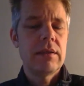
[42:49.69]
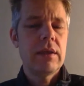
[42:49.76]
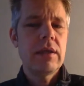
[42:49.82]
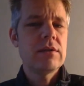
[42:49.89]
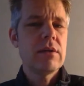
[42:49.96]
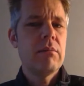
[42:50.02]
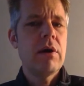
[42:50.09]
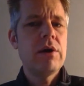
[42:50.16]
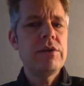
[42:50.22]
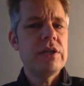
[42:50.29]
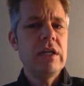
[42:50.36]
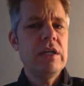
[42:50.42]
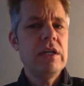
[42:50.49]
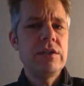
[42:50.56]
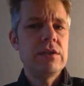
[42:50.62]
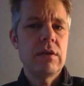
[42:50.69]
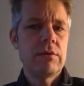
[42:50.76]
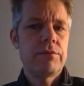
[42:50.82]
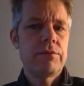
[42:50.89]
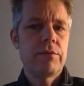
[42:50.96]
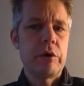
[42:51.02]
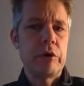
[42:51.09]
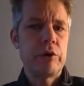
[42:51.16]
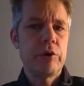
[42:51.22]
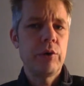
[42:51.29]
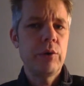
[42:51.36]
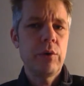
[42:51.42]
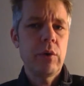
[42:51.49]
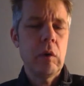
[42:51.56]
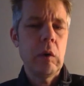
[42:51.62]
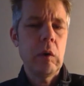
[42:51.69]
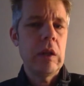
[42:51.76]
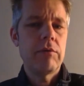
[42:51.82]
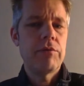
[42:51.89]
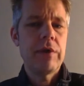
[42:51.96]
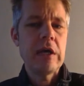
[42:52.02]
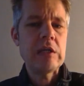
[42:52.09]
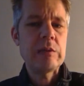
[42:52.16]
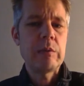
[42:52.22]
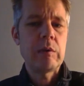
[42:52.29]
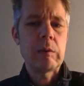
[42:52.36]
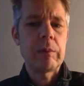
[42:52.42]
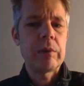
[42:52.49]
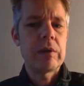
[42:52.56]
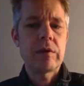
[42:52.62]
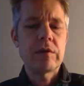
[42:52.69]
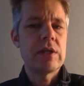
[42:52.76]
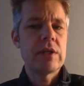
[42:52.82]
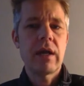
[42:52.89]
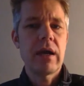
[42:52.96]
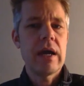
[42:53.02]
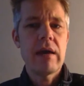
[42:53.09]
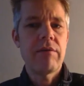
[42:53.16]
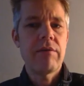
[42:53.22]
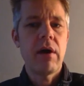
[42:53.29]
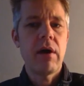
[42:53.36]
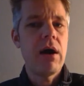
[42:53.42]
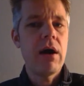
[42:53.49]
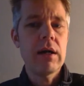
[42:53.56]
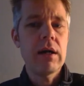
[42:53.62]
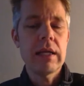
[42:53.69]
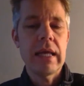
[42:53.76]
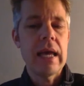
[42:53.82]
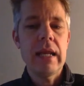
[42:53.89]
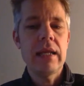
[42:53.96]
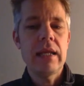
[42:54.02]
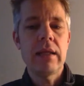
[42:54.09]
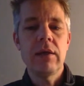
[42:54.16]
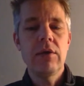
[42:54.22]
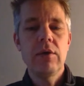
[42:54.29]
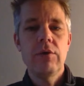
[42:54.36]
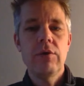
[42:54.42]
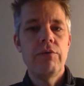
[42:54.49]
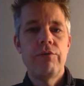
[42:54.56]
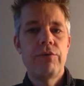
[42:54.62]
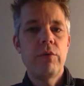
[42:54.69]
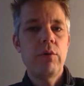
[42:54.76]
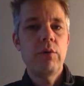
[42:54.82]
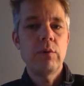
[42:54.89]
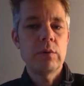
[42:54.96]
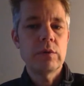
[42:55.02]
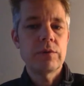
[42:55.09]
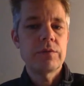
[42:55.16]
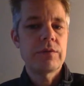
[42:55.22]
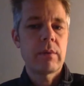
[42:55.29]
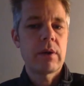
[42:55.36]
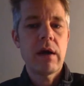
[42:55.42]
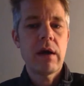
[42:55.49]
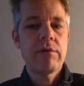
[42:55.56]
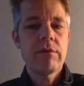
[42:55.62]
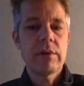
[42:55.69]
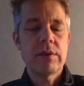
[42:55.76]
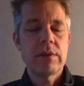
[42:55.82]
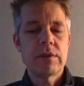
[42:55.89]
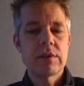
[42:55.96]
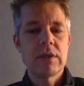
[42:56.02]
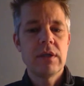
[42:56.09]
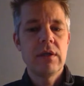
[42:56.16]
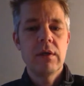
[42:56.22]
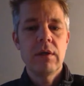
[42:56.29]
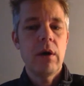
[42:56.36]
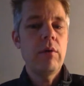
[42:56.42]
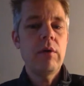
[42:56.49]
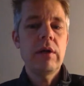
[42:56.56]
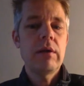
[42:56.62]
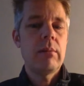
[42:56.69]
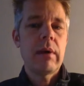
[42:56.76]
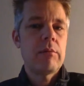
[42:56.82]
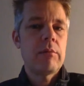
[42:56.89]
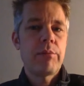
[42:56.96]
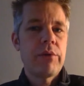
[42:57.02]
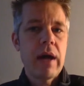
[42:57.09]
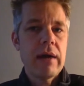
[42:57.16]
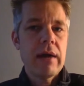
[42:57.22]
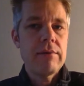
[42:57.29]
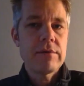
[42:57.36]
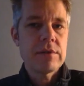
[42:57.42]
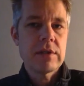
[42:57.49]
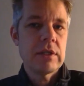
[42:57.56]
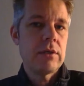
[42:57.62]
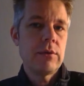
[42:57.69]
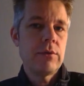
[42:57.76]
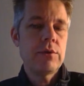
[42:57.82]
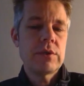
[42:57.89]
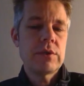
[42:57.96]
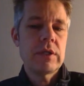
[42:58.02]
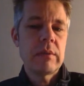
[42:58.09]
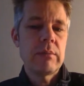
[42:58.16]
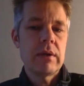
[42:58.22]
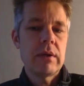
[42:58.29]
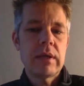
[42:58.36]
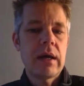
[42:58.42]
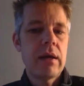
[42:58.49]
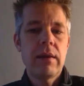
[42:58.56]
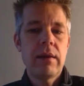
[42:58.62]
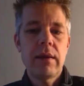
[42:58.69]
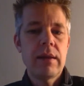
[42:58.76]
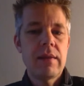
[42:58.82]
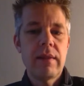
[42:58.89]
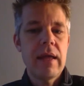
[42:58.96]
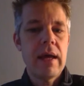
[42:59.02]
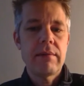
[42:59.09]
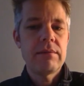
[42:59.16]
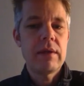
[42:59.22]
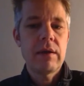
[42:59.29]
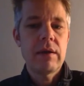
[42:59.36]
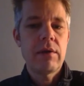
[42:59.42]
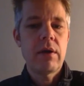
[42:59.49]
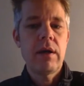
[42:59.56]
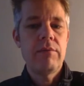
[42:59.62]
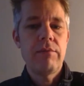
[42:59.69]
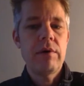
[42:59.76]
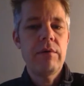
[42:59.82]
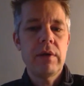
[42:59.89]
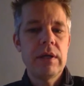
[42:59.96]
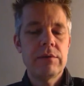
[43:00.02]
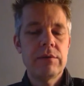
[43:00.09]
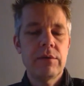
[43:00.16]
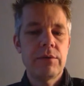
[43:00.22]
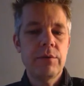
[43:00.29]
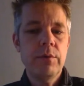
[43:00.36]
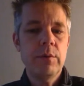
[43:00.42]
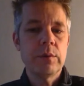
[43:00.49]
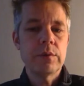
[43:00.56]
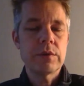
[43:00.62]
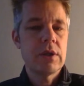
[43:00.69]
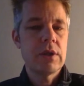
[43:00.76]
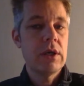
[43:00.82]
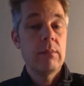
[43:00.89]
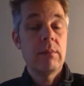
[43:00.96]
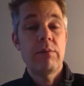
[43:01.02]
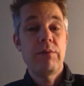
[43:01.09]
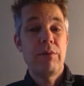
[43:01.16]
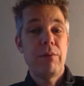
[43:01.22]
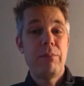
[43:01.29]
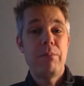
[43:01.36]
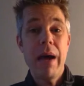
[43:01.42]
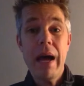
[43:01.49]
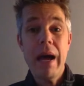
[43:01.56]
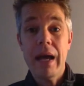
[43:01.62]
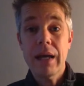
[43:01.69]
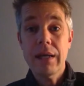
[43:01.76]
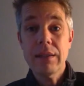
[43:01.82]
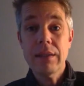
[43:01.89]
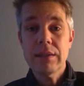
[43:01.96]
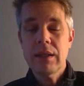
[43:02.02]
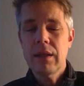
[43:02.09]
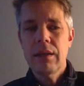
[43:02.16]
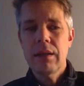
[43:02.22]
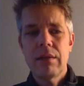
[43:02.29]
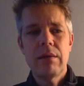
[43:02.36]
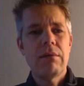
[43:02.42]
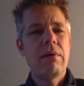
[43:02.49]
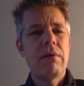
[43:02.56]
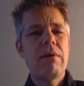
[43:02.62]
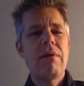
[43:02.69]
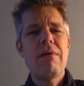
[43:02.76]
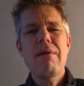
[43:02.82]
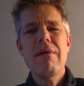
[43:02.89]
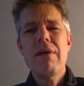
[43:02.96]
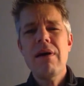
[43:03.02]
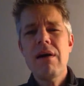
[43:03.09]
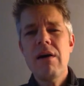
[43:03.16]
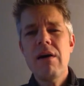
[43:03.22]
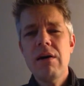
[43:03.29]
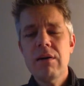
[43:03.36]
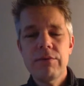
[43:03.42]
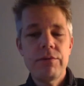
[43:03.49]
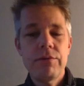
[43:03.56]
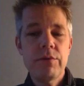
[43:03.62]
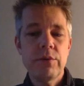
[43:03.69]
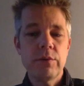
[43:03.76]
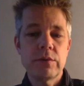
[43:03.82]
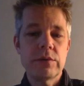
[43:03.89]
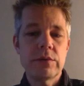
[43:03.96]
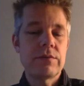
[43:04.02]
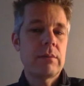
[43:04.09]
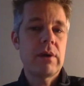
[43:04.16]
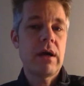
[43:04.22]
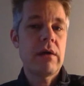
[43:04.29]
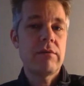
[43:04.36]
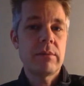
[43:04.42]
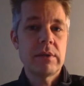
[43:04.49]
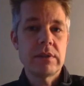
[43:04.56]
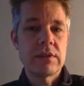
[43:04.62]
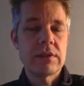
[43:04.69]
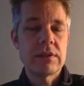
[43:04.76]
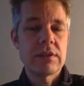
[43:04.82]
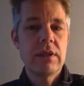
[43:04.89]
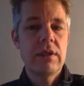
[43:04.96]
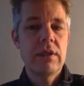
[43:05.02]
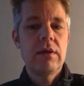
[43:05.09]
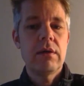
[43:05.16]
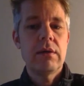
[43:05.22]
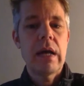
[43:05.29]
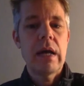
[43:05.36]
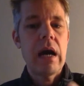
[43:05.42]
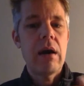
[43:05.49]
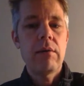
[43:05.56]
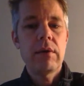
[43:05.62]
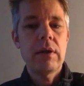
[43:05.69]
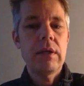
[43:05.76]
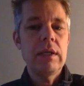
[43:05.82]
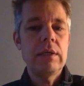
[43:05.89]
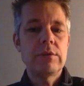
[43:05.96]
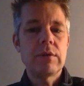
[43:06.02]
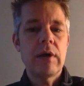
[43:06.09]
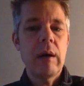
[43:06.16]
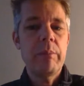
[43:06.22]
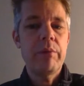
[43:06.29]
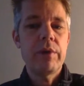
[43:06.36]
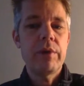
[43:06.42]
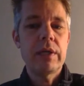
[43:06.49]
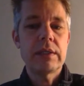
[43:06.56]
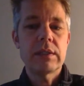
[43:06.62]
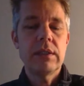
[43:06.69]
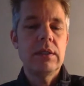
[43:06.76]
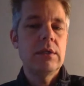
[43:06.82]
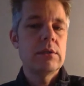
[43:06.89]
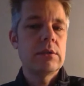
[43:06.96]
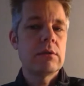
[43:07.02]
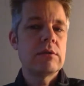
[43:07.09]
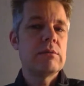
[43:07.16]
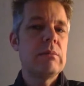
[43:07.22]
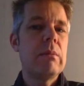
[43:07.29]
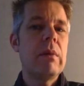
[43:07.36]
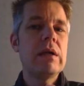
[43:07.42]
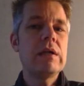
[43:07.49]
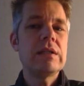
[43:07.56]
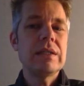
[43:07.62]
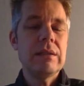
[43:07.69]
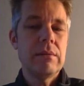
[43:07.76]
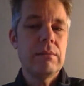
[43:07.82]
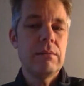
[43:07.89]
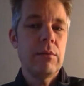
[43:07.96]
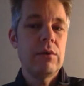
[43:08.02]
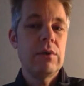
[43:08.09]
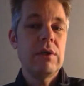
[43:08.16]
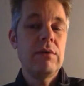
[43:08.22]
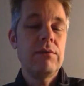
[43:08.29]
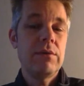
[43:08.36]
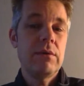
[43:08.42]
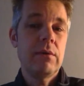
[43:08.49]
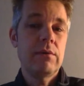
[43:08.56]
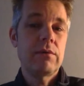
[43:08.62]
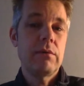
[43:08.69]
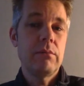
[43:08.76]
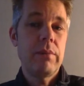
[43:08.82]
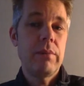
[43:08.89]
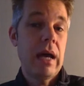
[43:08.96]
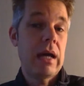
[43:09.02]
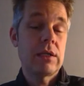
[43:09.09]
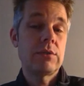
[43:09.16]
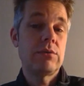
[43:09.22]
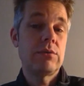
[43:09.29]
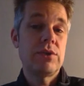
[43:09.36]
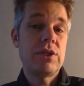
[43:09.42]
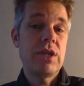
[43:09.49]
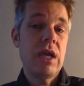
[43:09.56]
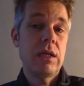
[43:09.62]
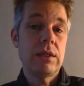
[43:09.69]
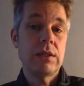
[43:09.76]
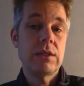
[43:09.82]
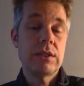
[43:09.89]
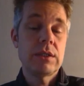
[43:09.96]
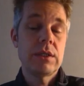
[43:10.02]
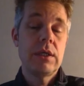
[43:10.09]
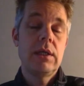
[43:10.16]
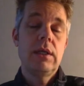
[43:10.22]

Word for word: Things are much easier for Google and Facebook because they have hardly any rules from governments, only about privacy usually, but other than that there are very little rules. But for banks, there are a lot of rules from governments on how they need to operate. So it's much more difficult for banks to change.